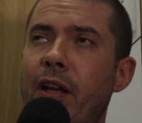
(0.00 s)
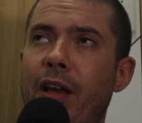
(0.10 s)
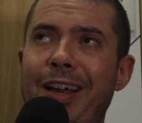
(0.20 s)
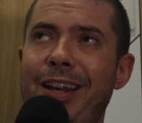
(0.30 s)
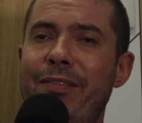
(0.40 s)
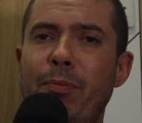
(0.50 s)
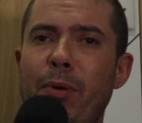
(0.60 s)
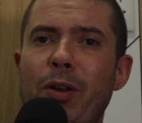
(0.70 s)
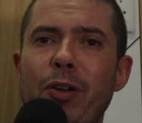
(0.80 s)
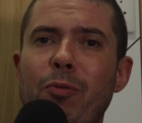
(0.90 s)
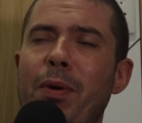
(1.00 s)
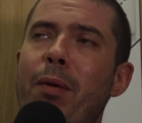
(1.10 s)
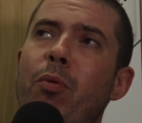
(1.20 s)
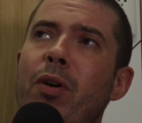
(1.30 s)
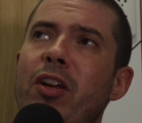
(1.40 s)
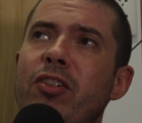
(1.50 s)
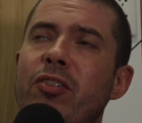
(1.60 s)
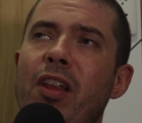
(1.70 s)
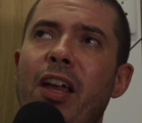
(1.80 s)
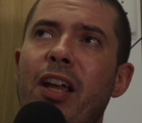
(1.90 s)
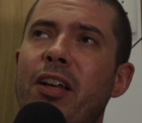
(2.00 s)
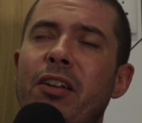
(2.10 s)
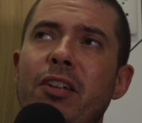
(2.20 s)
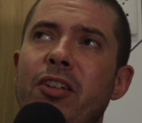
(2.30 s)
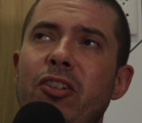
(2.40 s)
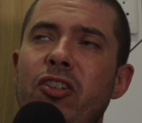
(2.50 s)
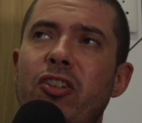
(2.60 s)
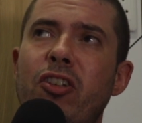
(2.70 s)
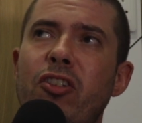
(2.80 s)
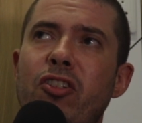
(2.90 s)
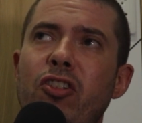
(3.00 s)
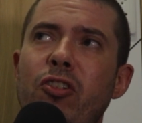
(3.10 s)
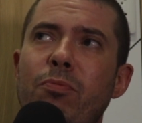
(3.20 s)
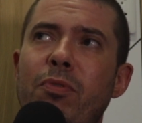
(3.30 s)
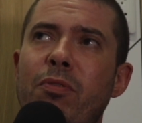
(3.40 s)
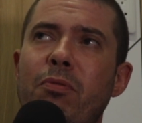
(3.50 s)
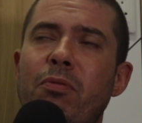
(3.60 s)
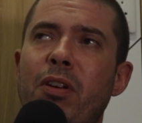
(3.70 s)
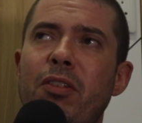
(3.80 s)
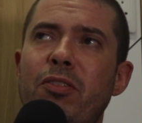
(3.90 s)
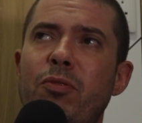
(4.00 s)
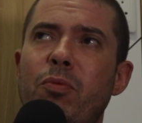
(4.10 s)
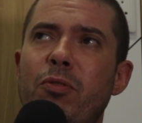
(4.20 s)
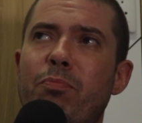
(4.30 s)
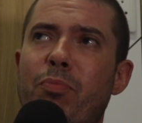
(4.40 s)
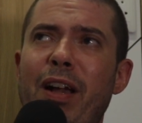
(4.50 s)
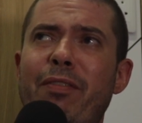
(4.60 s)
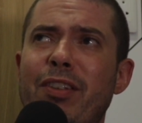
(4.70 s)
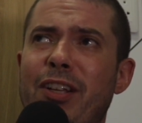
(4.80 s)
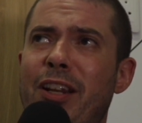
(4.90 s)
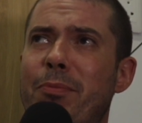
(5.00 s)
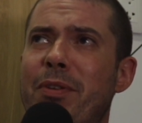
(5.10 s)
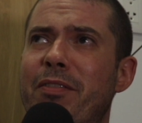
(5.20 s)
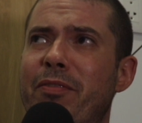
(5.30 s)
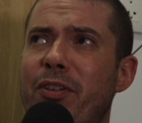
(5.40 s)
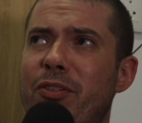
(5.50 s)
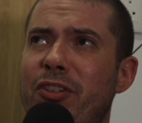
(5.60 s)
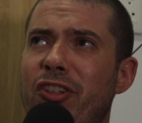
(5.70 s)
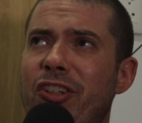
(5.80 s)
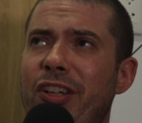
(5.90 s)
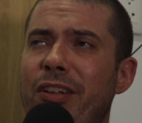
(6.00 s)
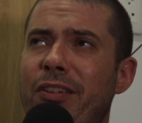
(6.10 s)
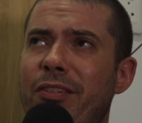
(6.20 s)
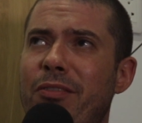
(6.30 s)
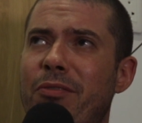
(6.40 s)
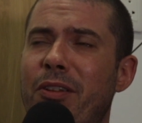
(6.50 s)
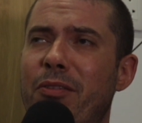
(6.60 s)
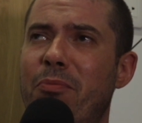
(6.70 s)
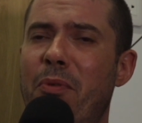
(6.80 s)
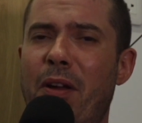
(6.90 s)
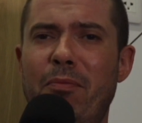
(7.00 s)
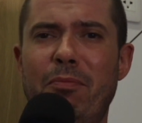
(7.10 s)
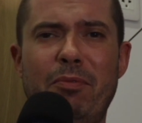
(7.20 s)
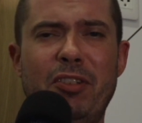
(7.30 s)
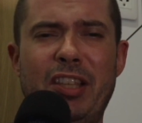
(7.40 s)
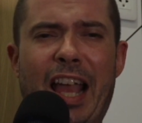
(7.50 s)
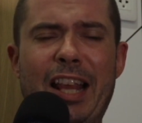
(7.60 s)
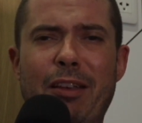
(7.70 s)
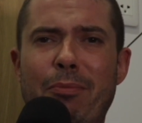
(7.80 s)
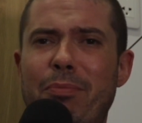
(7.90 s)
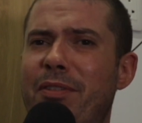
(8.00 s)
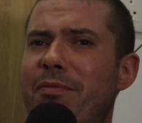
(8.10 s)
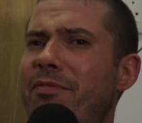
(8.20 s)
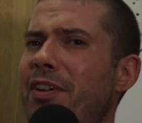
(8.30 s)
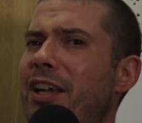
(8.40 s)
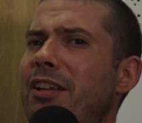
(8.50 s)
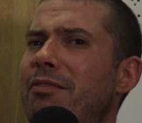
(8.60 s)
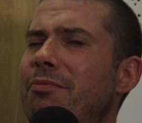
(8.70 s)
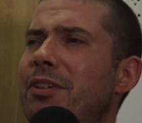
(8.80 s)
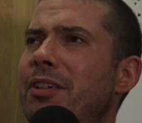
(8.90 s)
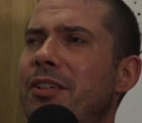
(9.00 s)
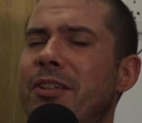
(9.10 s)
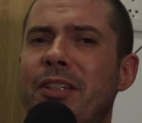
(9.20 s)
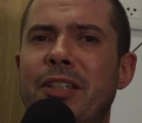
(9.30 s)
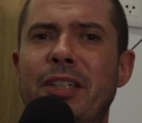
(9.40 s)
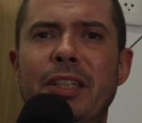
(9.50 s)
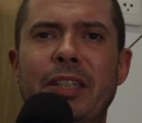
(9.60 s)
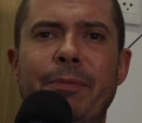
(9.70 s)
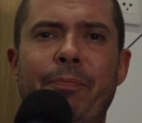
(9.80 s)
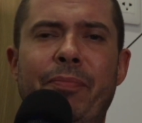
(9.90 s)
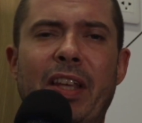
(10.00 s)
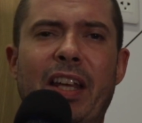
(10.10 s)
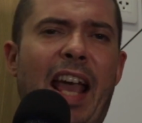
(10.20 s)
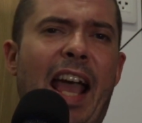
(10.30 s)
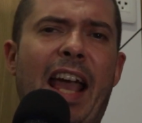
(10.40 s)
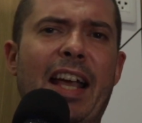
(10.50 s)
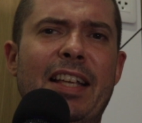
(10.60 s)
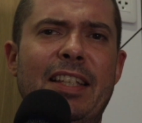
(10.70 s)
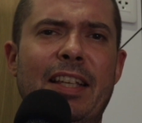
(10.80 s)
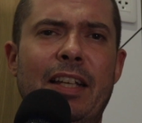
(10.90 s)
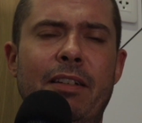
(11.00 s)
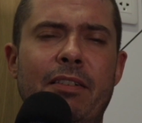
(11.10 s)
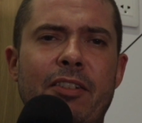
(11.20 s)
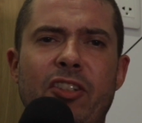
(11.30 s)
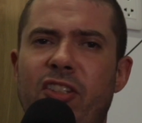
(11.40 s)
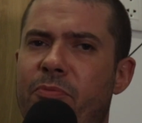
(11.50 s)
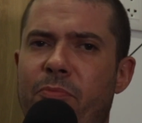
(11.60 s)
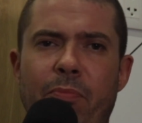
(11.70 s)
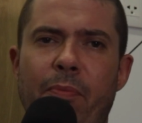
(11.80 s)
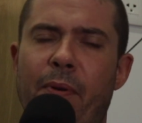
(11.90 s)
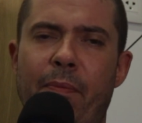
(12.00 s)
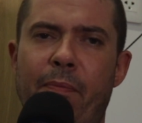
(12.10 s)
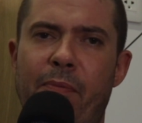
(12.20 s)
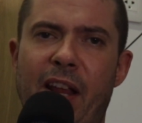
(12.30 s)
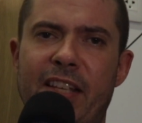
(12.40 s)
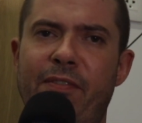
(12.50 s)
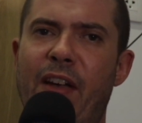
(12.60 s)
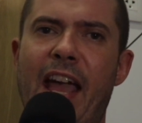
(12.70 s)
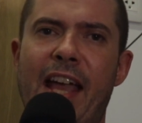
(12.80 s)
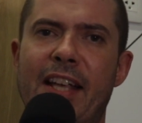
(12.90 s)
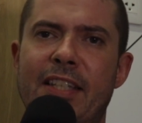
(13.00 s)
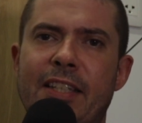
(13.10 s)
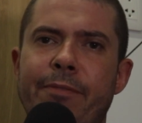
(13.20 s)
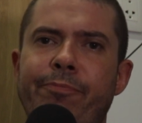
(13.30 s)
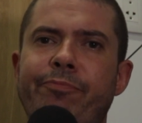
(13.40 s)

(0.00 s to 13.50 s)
I lived in my own little bubble where I just consumed, I just watched Breakfast Club interviews and shit, and stand up and fucking, and ass. Just lots of ass.